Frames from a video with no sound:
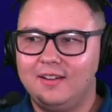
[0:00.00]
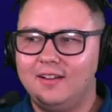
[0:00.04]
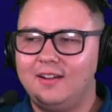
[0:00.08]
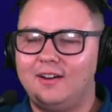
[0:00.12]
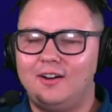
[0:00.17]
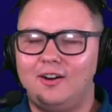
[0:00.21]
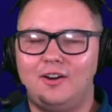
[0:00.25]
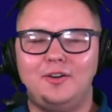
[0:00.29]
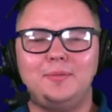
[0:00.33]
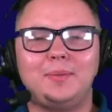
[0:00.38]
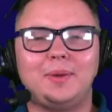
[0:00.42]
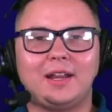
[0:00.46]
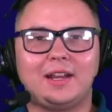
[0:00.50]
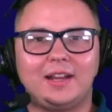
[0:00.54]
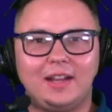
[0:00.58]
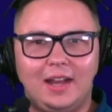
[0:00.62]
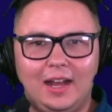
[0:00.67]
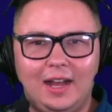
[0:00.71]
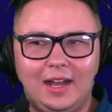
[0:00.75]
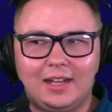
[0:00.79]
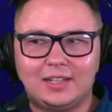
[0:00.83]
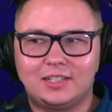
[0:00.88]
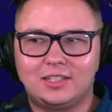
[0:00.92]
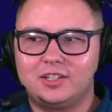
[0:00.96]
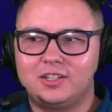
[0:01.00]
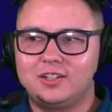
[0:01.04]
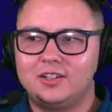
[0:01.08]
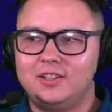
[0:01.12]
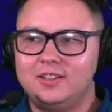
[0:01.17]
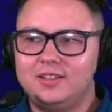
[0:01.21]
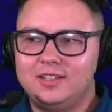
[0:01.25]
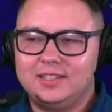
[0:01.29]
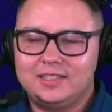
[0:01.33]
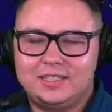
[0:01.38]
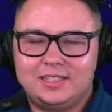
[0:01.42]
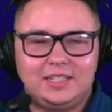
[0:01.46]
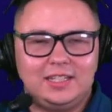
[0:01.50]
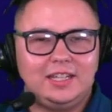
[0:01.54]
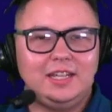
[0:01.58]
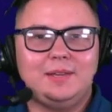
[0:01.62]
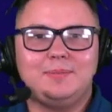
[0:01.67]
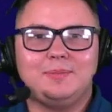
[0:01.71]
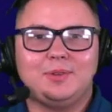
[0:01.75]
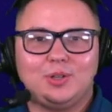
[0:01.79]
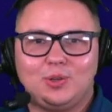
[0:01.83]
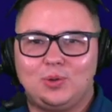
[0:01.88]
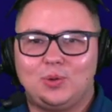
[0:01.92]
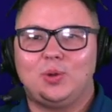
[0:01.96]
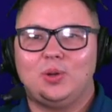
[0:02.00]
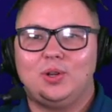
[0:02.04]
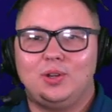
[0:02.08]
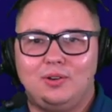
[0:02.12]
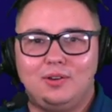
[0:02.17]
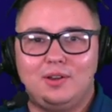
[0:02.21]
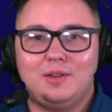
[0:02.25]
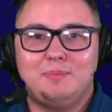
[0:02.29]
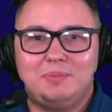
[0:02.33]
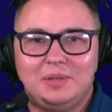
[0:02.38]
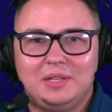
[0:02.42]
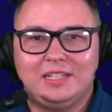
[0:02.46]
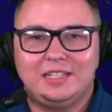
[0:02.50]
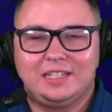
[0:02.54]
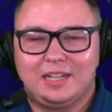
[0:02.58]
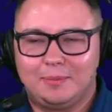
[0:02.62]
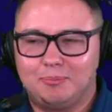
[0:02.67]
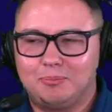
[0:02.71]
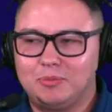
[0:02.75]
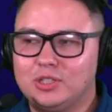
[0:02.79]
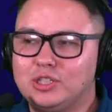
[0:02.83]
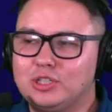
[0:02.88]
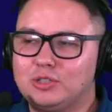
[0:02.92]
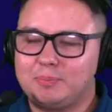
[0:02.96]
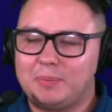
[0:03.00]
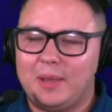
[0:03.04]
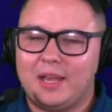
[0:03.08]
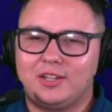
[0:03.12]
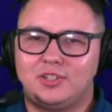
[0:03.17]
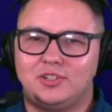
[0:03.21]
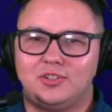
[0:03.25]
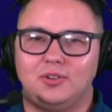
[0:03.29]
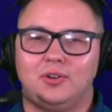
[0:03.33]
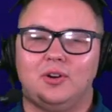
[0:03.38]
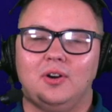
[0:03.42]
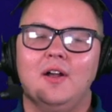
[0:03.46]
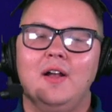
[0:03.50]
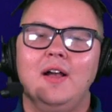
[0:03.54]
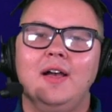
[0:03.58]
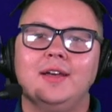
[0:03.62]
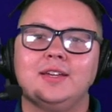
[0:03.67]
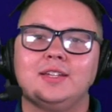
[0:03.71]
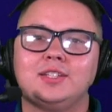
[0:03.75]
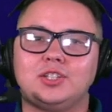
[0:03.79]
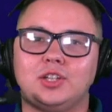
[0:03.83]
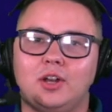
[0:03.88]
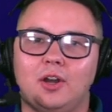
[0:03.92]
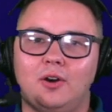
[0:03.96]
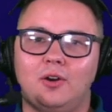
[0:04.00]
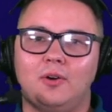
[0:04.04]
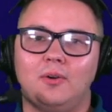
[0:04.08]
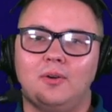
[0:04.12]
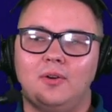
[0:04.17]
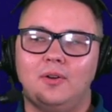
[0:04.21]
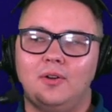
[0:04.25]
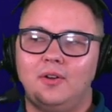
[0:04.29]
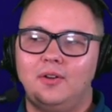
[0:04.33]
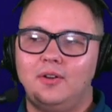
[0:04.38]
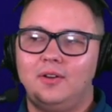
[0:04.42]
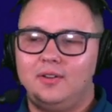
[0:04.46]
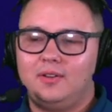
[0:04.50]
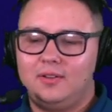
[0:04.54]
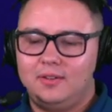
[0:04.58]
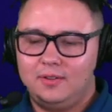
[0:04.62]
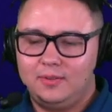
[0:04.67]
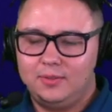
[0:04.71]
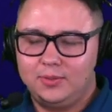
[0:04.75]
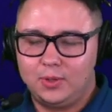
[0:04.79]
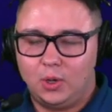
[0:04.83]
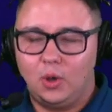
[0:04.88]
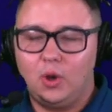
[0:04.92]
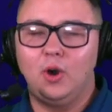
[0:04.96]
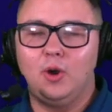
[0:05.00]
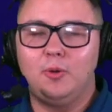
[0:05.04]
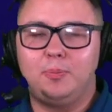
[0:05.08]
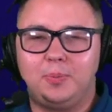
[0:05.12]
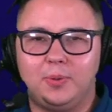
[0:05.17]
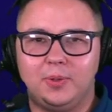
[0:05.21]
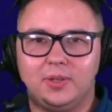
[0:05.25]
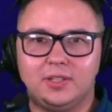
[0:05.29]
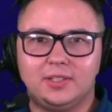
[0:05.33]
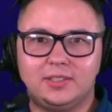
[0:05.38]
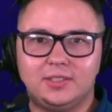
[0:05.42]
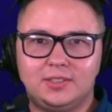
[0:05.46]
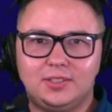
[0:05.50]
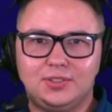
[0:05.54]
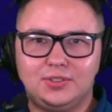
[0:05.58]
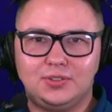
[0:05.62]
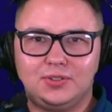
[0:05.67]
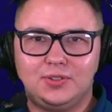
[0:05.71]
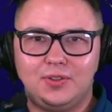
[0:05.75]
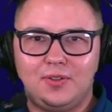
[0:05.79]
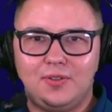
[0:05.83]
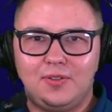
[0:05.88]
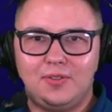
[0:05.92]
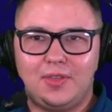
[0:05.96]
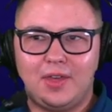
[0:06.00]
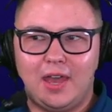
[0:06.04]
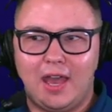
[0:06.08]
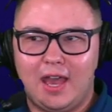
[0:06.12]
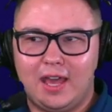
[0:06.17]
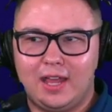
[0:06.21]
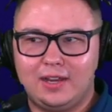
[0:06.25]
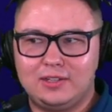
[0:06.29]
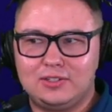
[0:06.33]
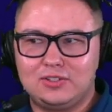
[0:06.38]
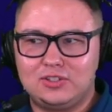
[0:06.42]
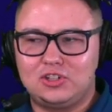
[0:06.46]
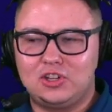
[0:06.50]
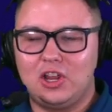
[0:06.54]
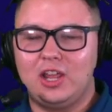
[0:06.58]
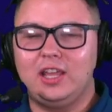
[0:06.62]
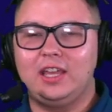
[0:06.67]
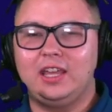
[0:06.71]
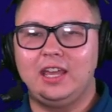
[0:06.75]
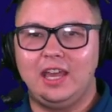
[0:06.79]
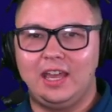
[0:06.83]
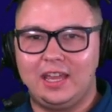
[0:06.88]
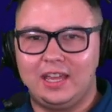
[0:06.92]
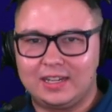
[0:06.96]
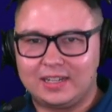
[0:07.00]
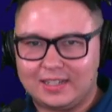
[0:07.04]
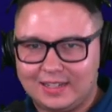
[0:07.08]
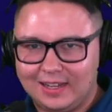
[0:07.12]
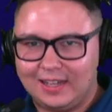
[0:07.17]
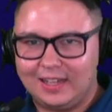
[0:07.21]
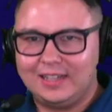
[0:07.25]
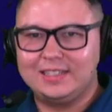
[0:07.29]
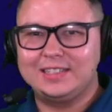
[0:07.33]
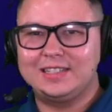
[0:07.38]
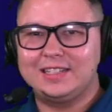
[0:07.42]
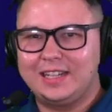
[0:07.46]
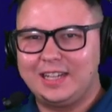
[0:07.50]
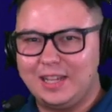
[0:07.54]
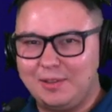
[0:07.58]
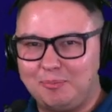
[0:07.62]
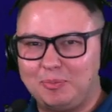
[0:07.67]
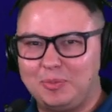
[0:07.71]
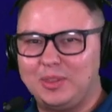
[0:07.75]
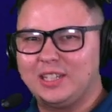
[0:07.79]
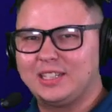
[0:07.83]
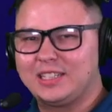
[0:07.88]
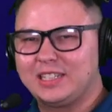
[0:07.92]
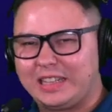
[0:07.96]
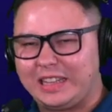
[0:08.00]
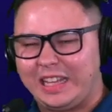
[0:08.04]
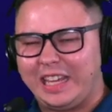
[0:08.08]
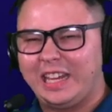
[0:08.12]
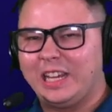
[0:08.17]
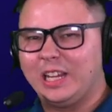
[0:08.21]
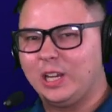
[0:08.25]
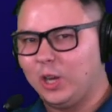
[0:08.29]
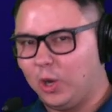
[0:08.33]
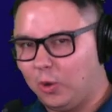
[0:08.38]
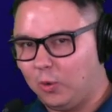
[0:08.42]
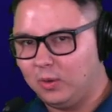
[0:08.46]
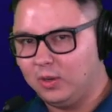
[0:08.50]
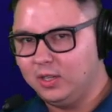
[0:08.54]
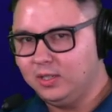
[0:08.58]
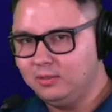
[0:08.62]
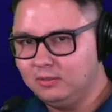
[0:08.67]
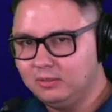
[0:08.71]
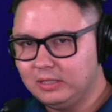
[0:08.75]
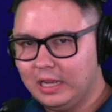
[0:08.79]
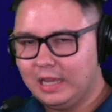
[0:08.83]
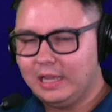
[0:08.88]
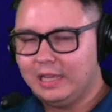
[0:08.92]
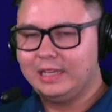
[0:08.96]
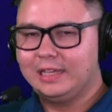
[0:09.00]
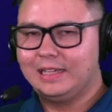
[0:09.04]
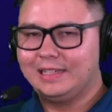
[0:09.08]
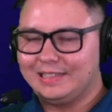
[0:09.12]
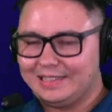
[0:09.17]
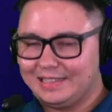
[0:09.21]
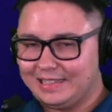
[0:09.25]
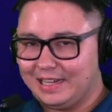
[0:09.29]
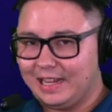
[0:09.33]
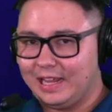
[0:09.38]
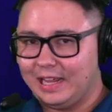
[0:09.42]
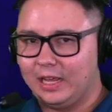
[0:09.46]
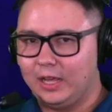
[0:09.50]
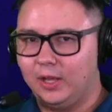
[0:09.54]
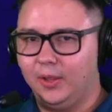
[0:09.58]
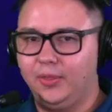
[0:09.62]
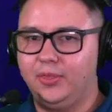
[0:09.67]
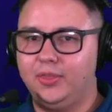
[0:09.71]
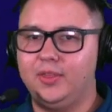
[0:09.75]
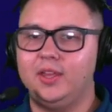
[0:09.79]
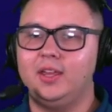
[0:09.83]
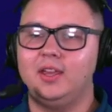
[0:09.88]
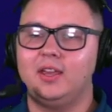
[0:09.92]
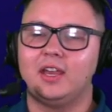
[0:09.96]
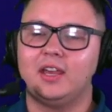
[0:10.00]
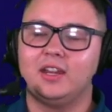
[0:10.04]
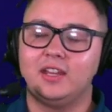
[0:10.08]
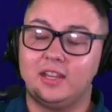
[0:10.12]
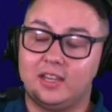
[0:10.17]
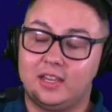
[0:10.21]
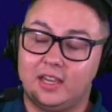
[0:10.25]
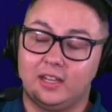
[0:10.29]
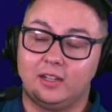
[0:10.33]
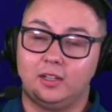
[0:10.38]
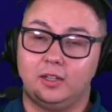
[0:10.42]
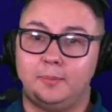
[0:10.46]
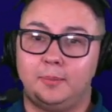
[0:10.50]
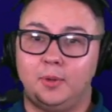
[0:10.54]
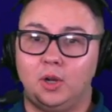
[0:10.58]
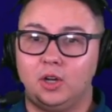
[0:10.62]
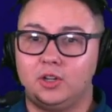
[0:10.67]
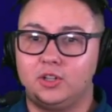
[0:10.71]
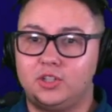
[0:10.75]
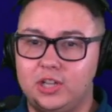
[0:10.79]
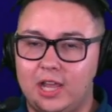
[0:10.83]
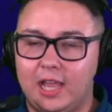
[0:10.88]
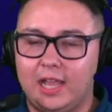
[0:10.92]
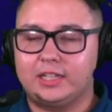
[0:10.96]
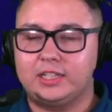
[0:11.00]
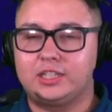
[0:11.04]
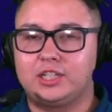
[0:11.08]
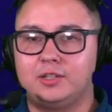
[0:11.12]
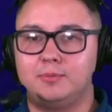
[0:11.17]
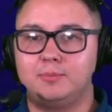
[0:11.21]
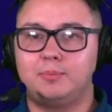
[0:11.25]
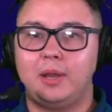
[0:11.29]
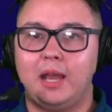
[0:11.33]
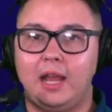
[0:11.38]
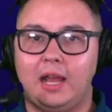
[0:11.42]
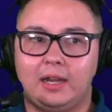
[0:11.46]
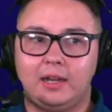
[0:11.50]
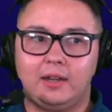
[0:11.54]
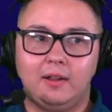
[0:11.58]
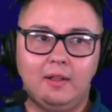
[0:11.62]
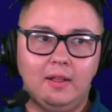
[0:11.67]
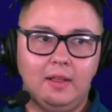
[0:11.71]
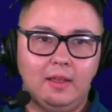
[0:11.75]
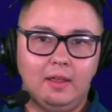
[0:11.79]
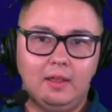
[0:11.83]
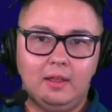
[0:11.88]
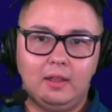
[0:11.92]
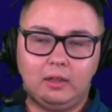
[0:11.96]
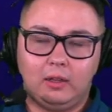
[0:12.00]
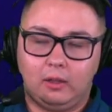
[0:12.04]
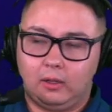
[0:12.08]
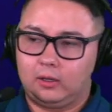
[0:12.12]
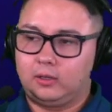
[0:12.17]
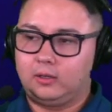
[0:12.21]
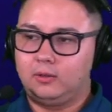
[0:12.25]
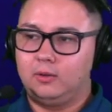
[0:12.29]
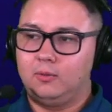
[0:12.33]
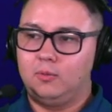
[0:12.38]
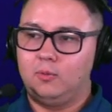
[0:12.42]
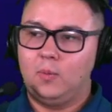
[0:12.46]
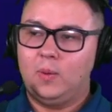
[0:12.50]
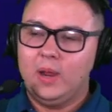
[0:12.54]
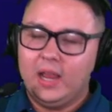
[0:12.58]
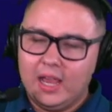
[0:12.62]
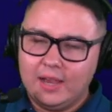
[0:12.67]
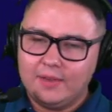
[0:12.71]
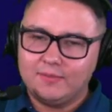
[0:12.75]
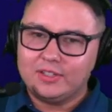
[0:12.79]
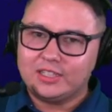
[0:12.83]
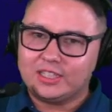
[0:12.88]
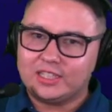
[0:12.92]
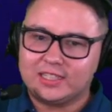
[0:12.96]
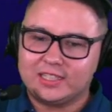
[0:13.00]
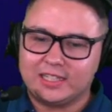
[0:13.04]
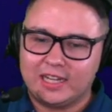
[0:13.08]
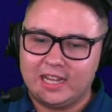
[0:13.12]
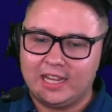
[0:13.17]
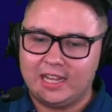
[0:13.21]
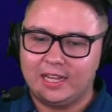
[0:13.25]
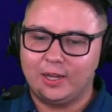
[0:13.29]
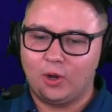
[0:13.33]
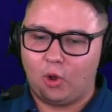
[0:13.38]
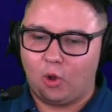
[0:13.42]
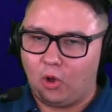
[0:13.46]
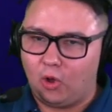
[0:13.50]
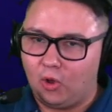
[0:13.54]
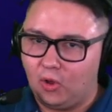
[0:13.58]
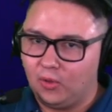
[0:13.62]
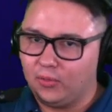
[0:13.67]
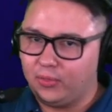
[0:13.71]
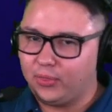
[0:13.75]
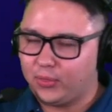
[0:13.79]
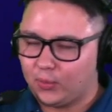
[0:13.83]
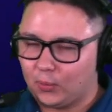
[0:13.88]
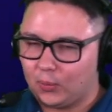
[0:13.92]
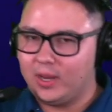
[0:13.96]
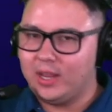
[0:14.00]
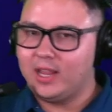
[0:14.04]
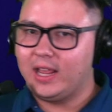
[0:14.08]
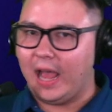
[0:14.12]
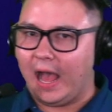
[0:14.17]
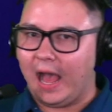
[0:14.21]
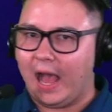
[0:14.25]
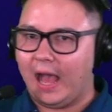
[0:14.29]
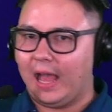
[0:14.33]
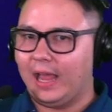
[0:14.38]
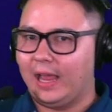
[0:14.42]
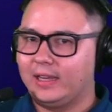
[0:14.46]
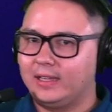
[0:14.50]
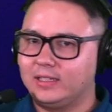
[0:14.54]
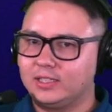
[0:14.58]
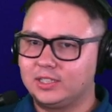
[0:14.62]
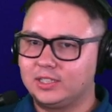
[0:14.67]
oh my gosh, this team could really be something special. So the hope is that J.K. and Gus keep this thing going and stay healthy, and you get Lamar Jackson back. Look, we haven't seen all three guys